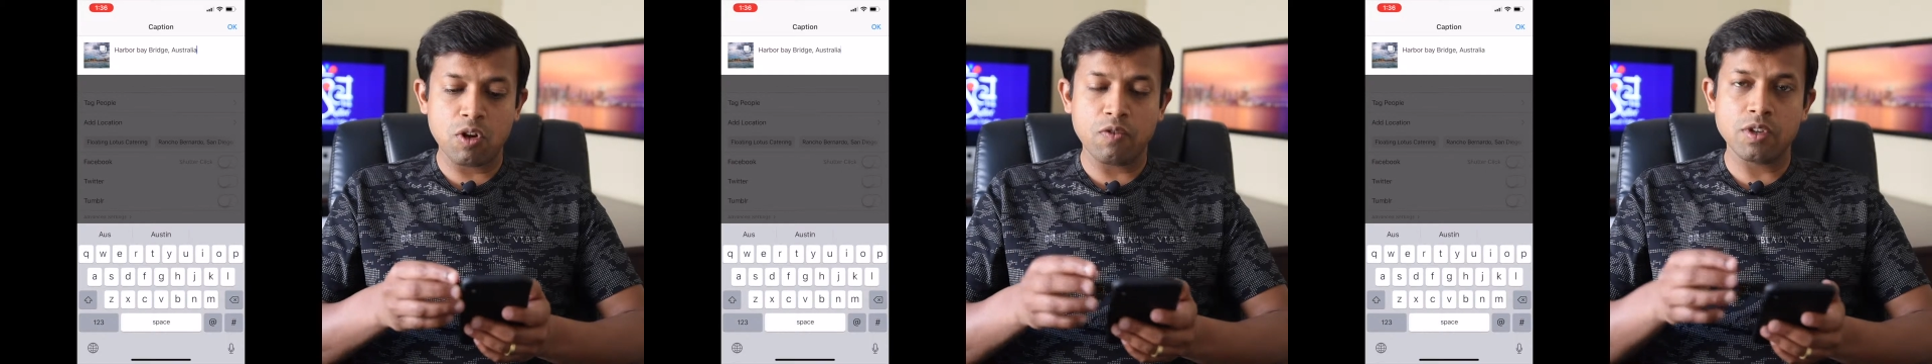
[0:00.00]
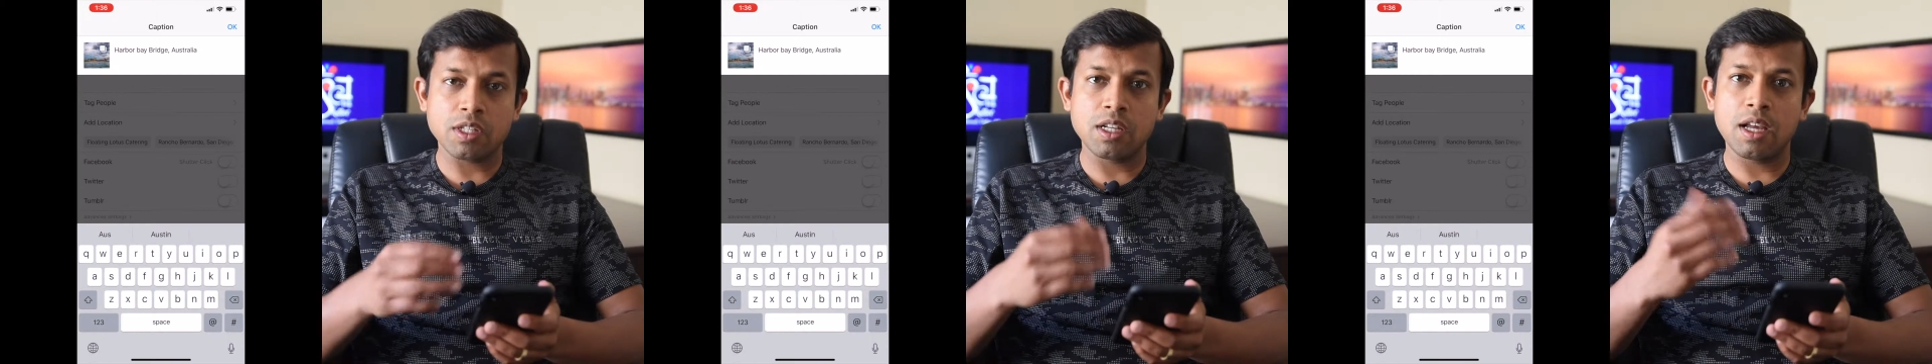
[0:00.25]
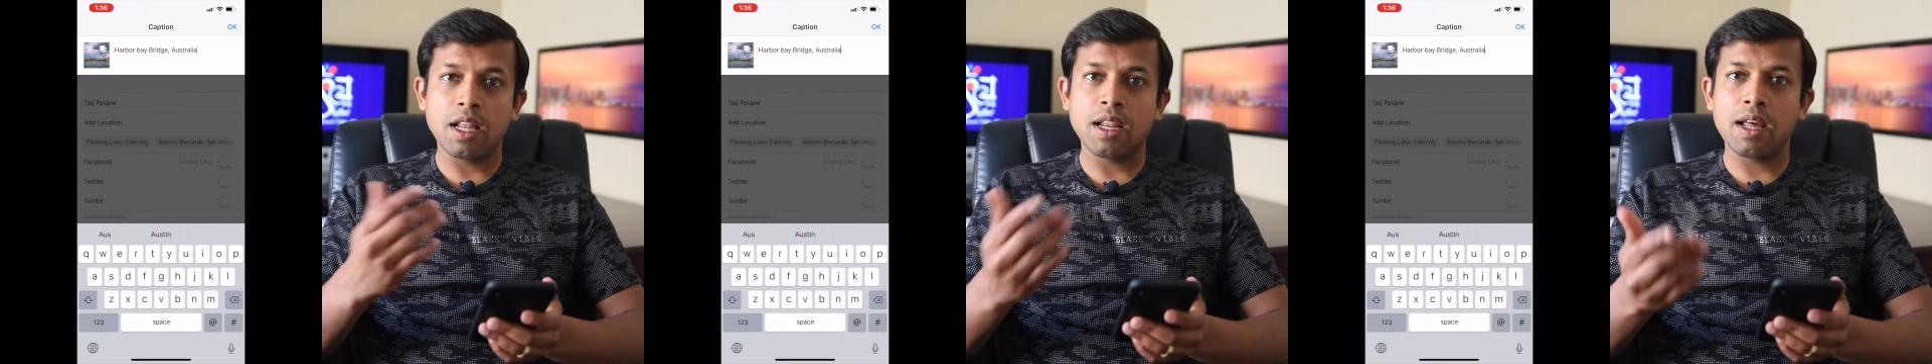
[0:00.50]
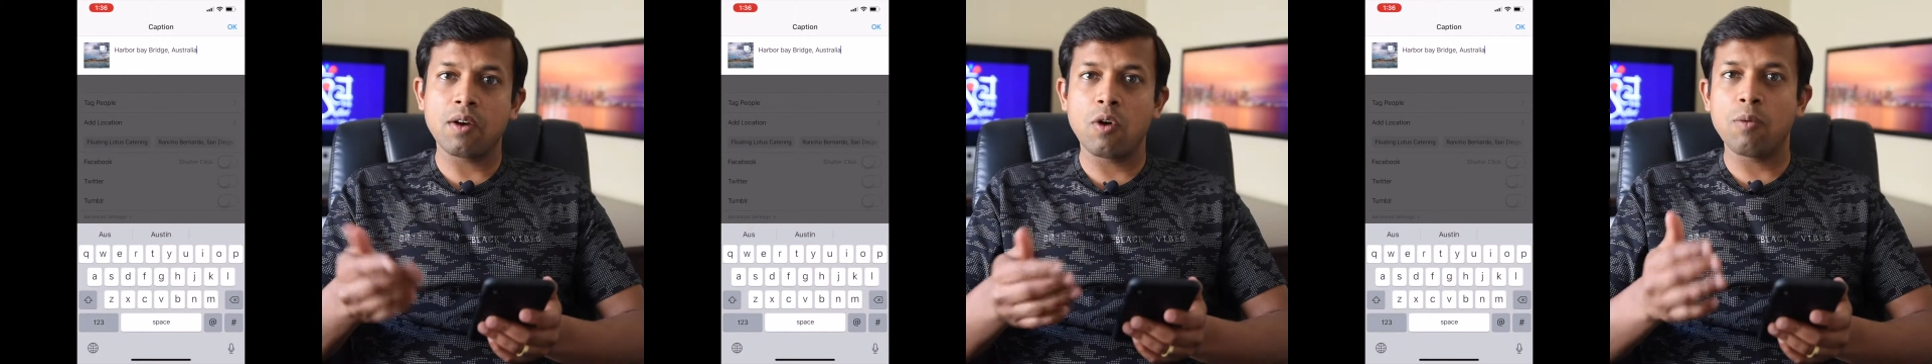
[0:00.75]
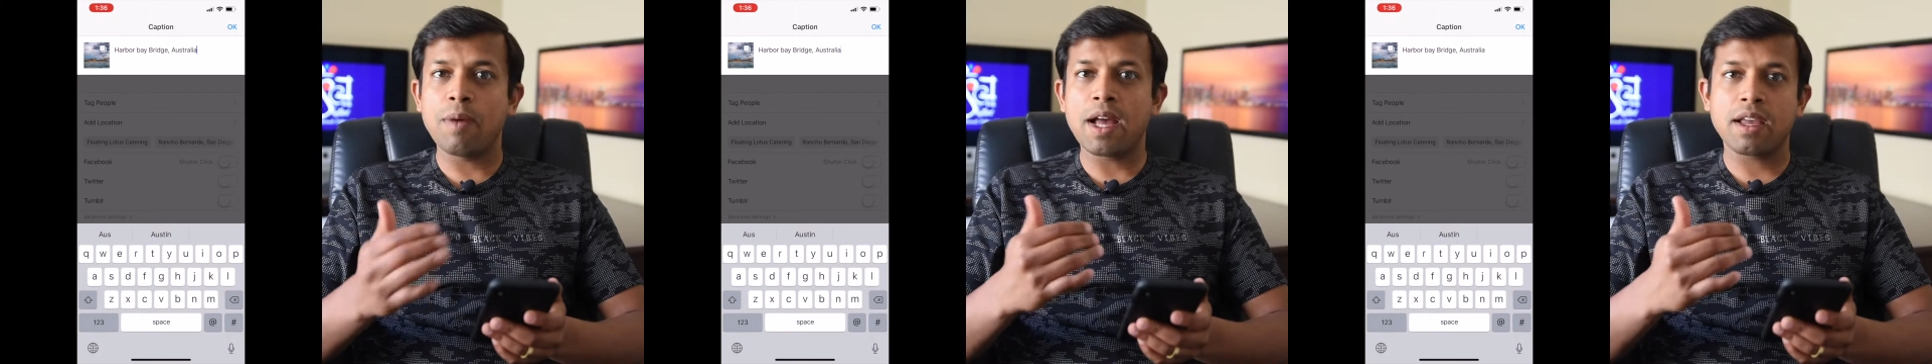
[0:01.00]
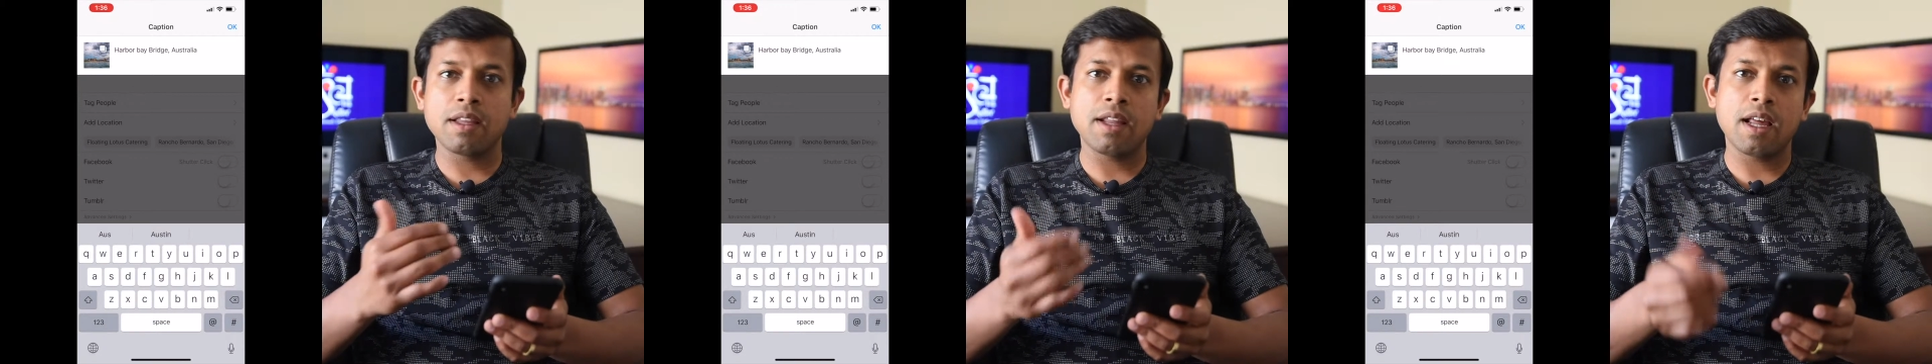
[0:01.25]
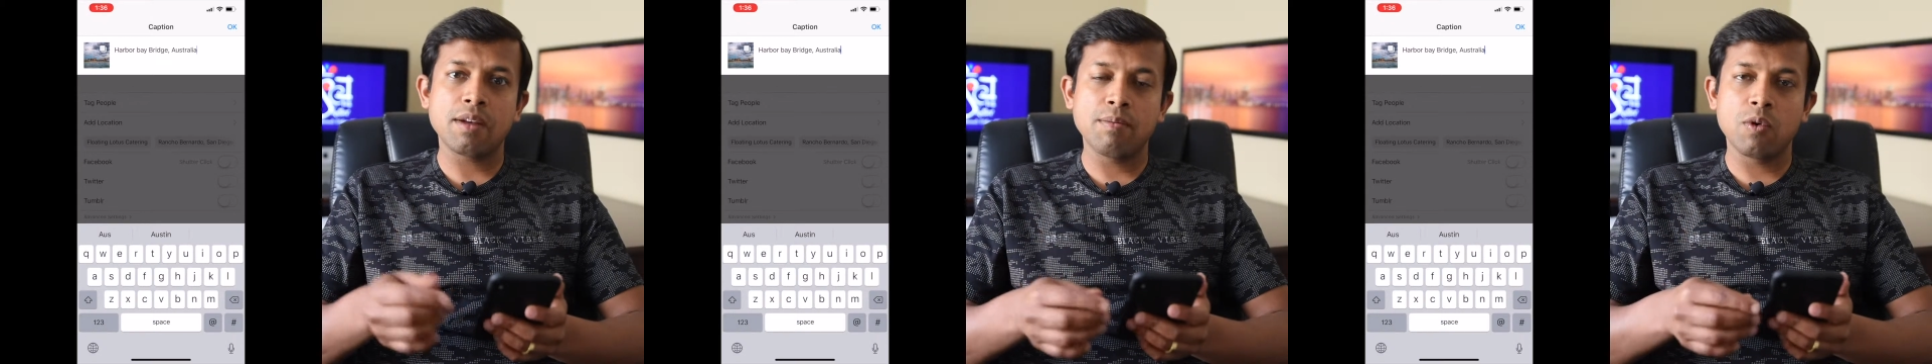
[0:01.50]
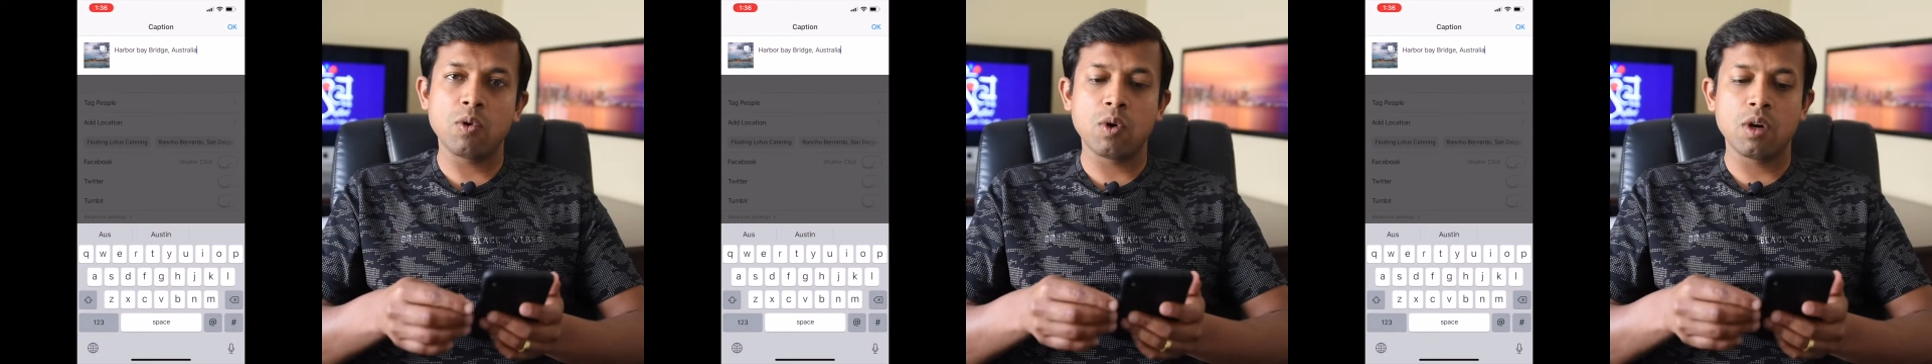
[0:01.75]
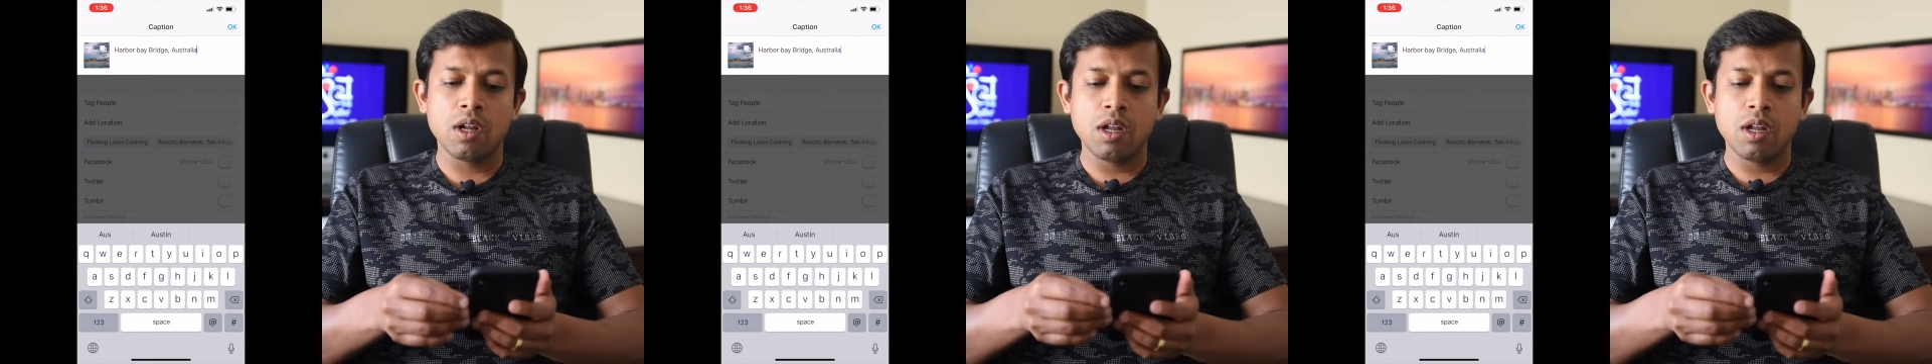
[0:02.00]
Obviously I'll go back and add more